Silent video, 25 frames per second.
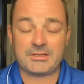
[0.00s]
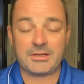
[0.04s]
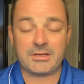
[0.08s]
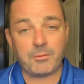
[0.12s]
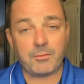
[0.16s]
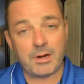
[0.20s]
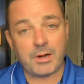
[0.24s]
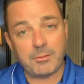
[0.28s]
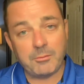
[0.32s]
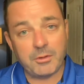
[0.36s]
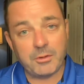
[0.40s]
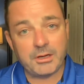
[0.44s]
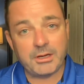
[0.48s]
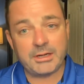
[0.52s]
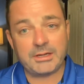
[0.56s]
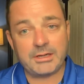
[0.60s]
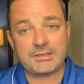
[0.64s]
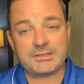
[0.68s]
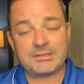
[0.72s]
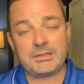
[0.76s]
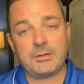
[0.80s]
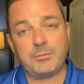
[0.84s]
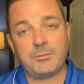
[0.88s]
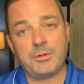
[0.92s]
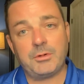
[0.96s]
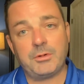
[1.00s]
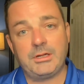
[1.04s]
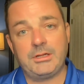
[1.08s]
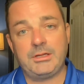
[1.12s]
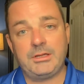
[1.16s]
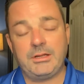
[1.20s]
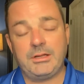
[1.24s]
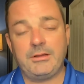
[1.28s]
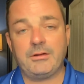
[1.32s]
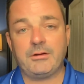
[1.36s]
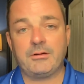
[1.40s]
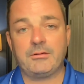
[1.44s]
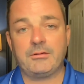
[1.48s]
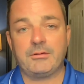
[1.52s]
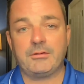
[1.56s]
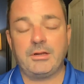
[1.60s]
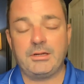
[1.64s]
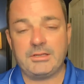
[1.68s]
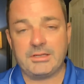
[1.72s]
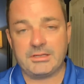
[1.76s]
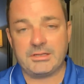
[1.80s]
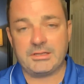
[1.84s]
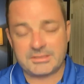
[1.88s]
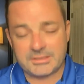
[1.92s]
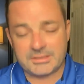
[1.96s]
Like when I'm looking at someone
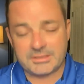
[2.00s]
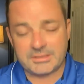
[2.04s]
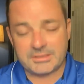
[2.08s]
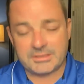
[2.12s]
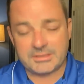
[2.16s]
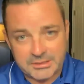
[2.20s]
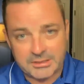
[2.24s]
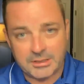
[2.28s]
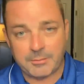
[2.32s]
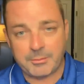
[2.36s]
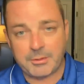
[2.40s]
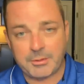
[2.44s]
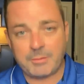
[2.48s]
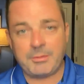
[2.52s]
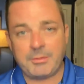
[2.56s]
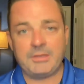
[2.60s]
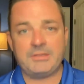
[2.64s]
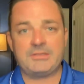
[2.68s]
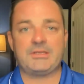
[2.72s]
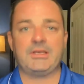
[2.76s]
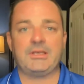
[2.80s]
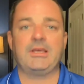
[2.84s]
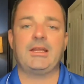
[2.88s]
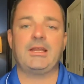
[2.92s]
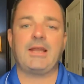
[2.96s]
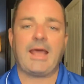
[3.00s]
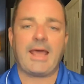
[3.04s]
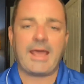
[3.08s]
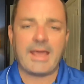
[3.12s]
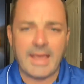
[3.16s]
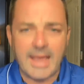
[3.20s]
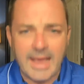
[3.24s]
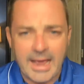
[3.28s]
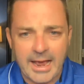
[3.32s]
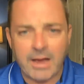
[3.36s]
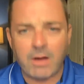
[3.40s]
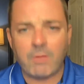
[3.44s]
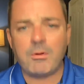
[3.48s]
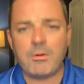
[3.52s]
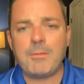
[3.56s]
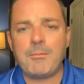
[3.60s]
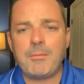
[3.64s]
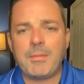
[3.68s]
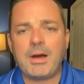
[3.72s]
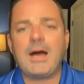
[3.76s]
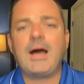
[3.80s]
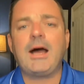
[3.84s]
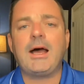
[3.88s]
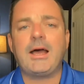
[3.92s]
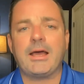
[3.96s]
and someone's coming to me saying, hey, how
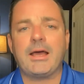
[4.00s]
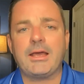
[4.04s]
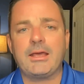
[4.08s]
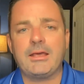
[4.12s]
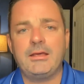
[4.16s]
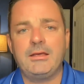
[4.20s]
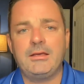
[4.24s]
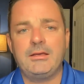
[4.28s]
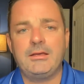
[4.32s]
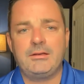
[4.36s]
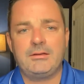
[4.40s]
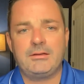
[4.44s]
am I,